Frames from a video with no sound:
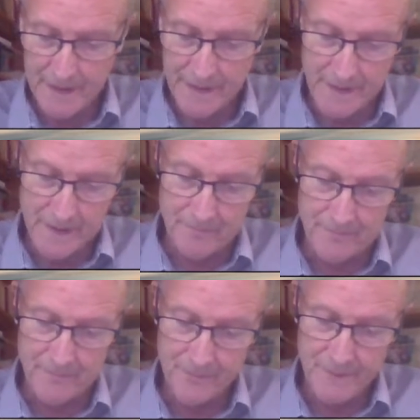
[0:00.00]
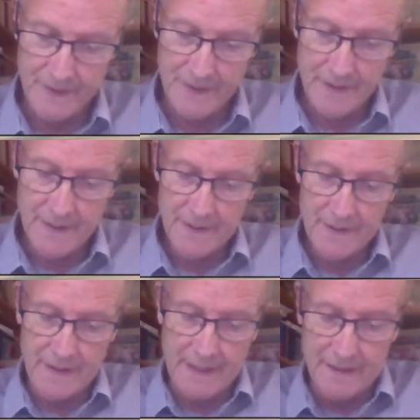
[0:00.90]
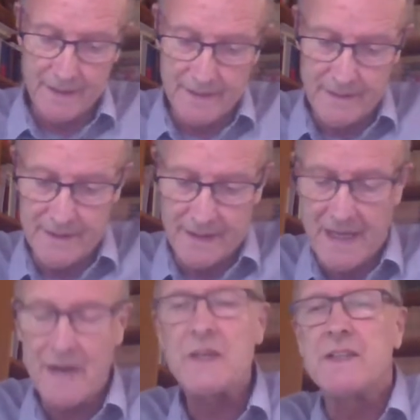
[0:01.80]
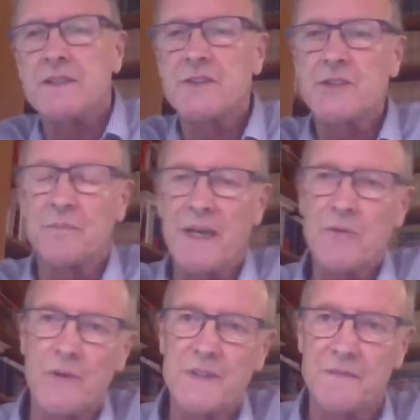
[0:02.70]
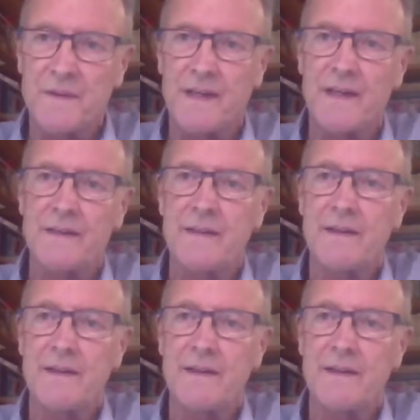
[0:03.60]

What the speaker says: And the damages should be quantified